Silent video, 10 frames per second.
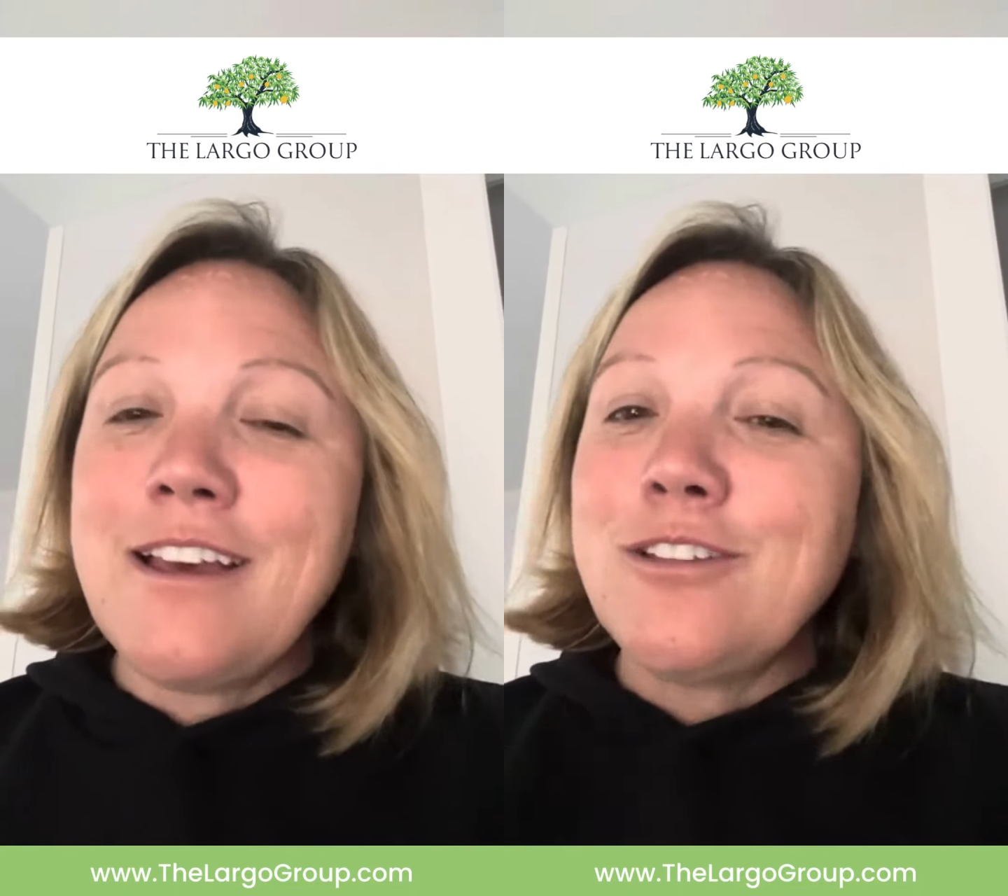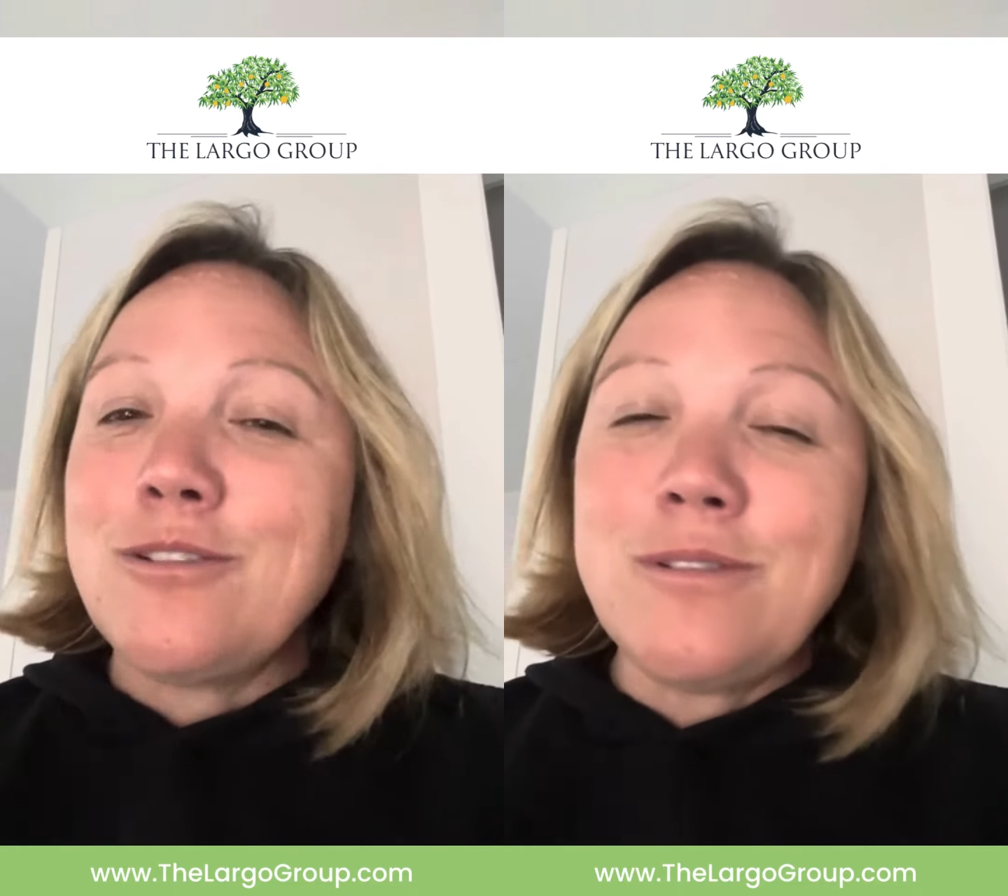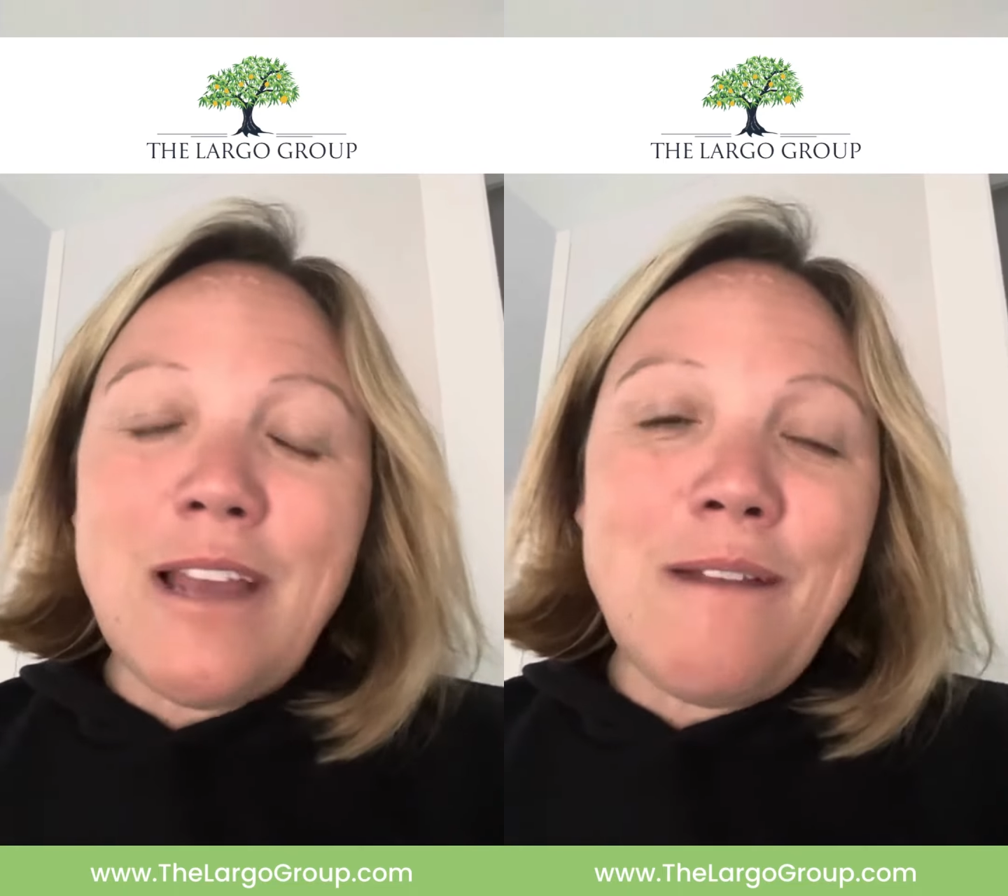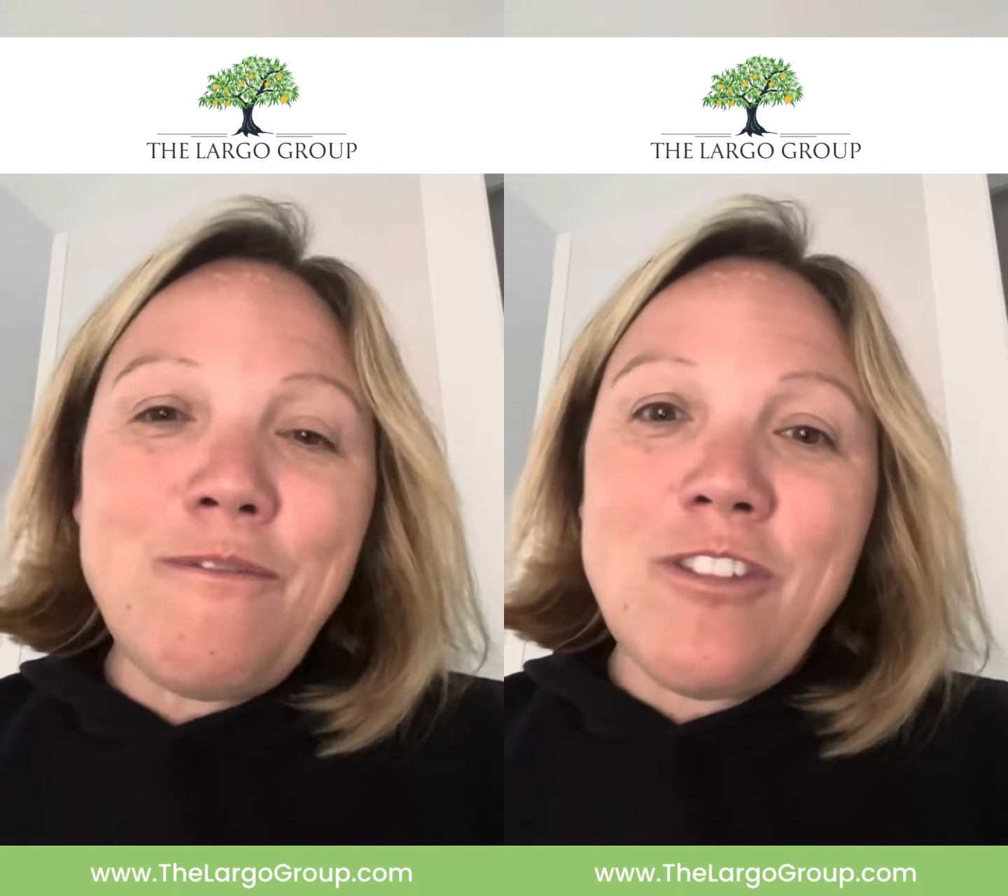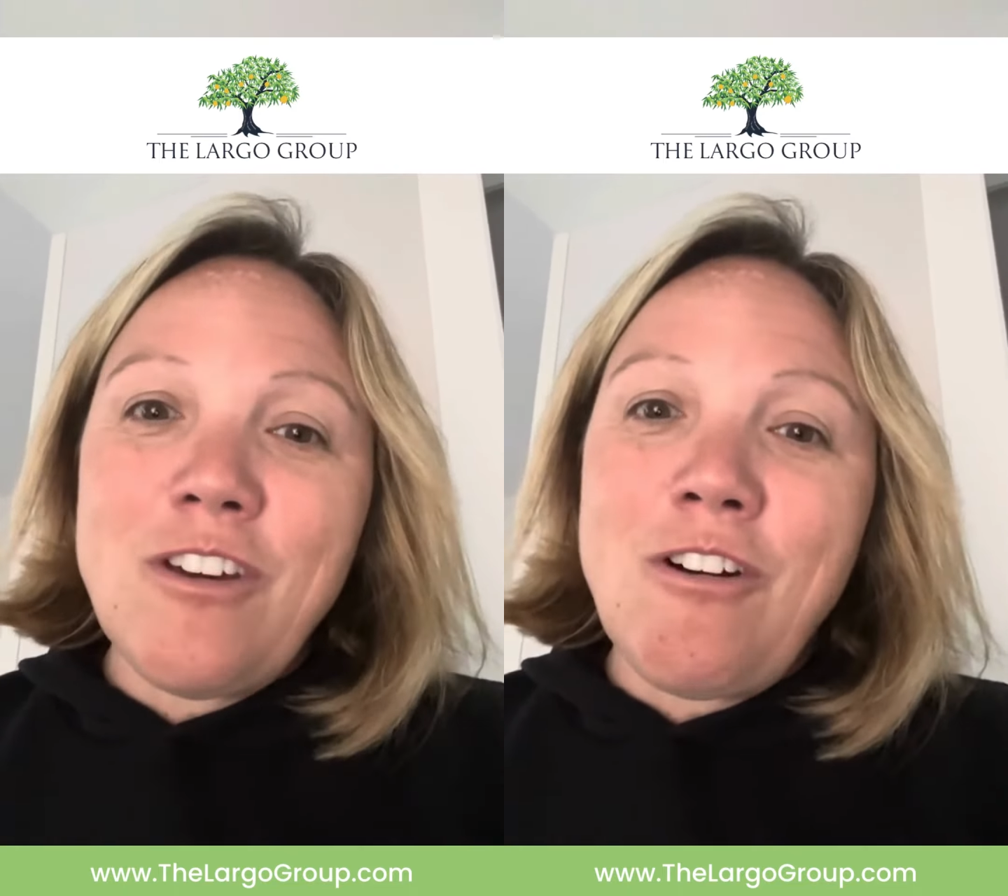So sign up
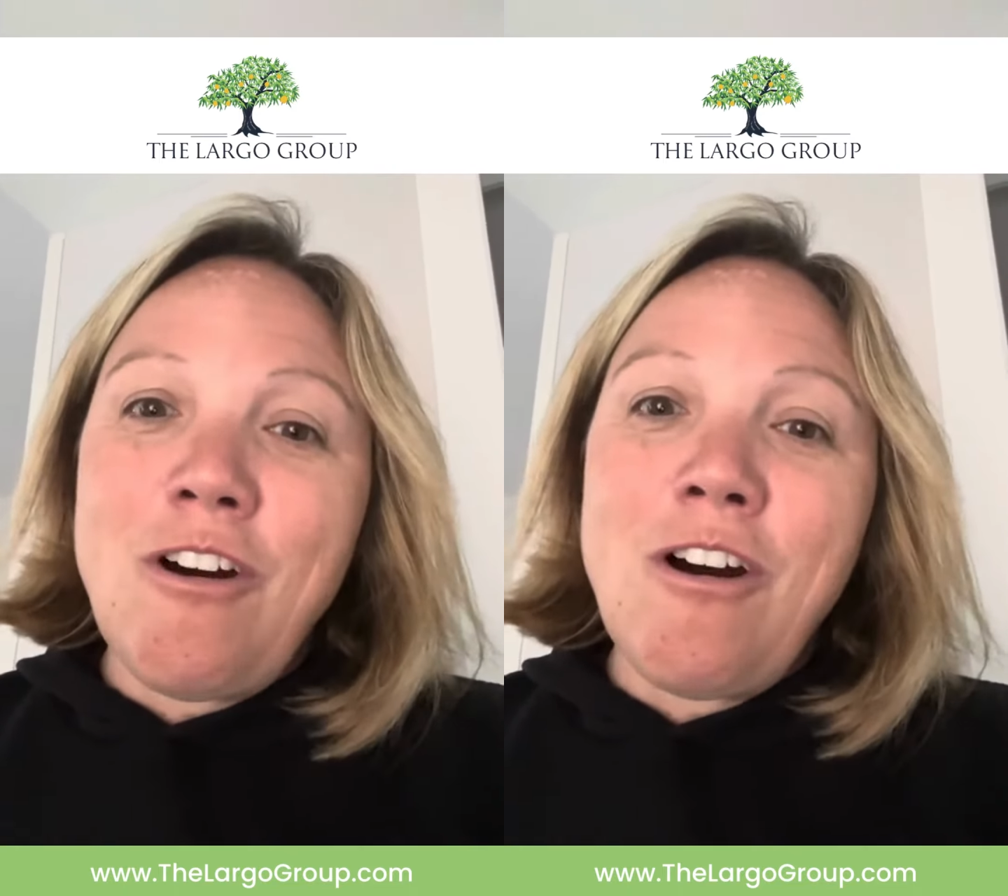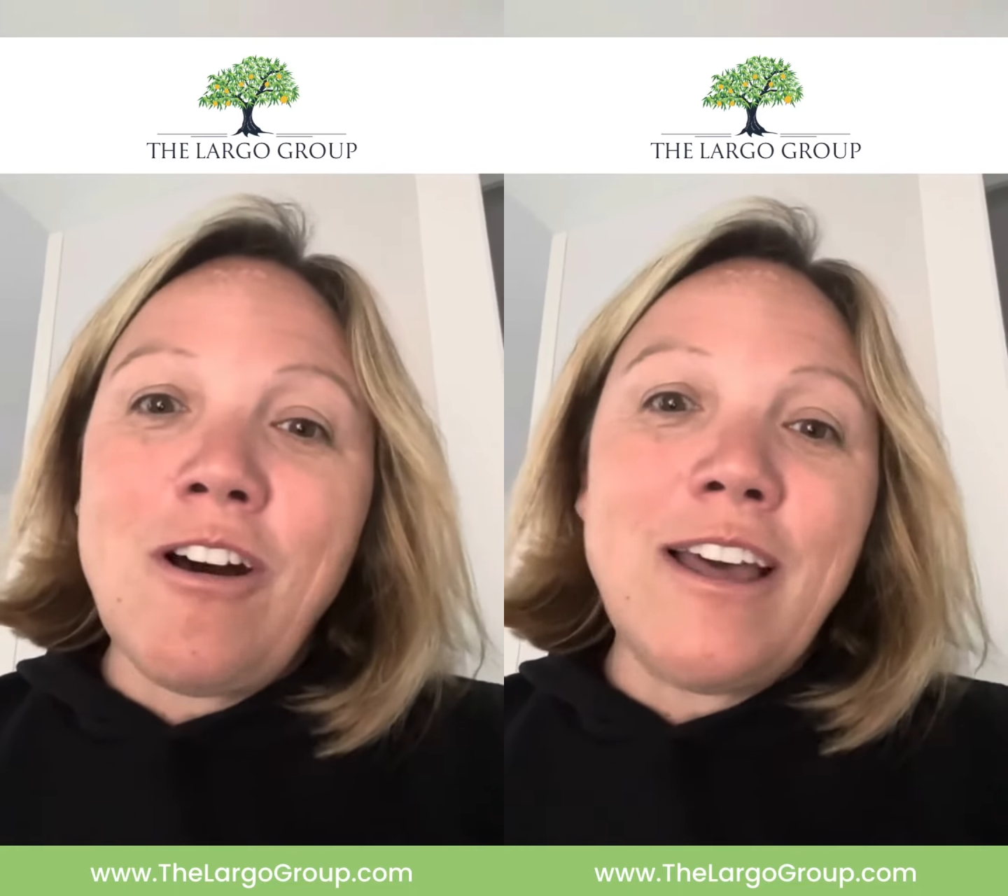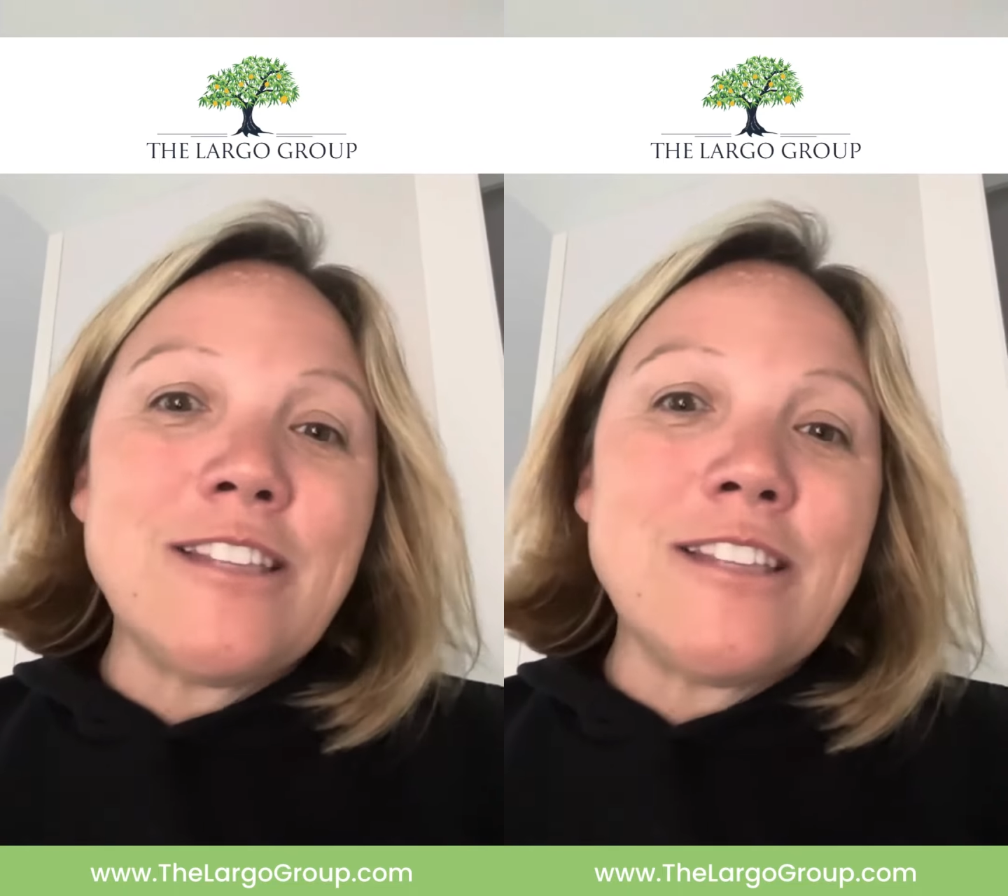for the call.